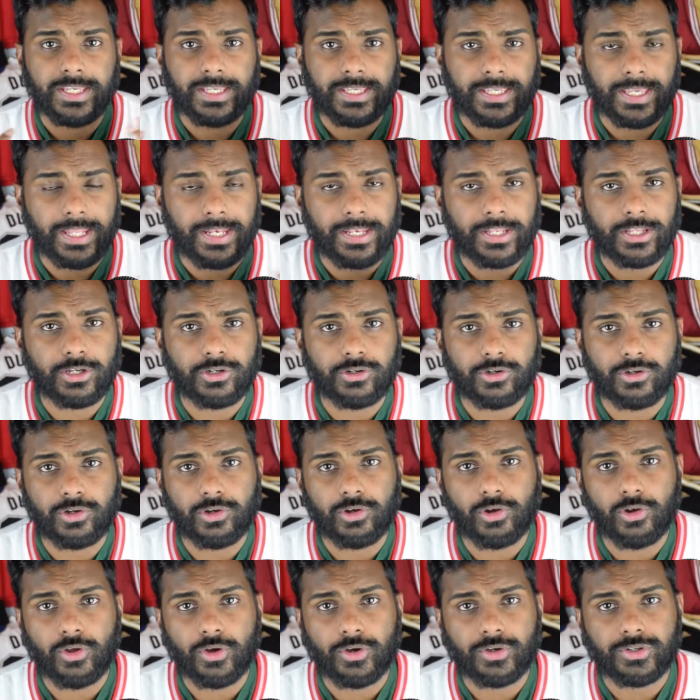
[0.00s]
getting
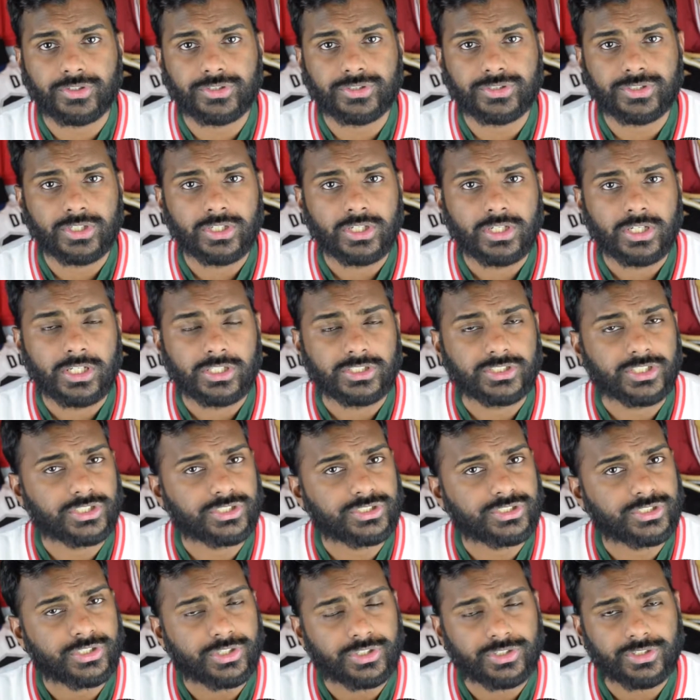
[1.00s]
good looks,
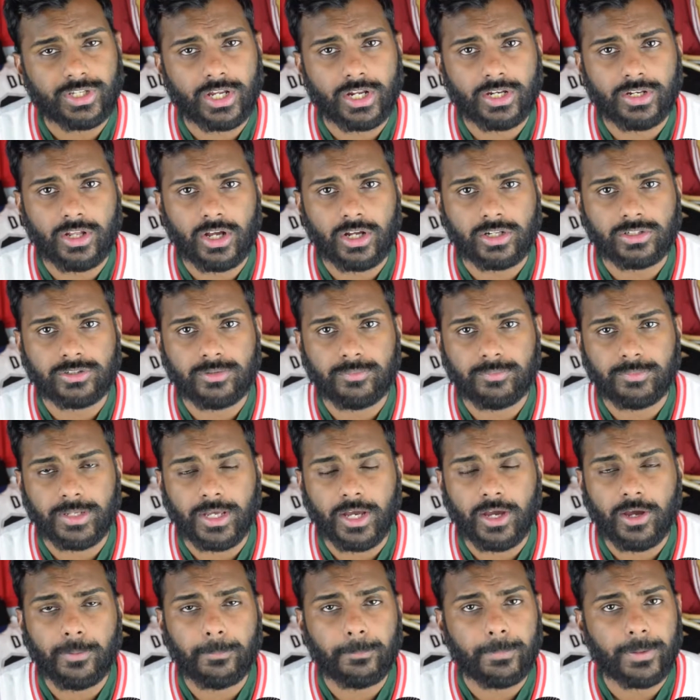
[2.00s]
just could not knock them
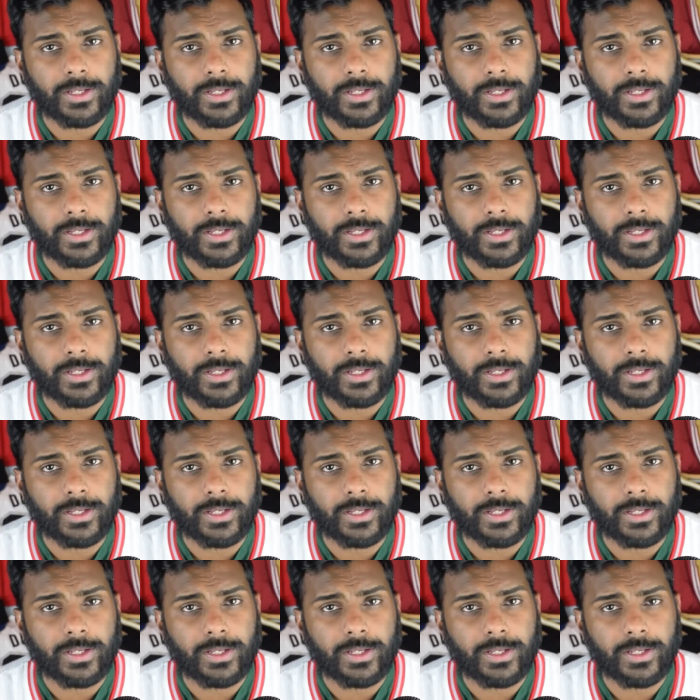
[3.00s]
down,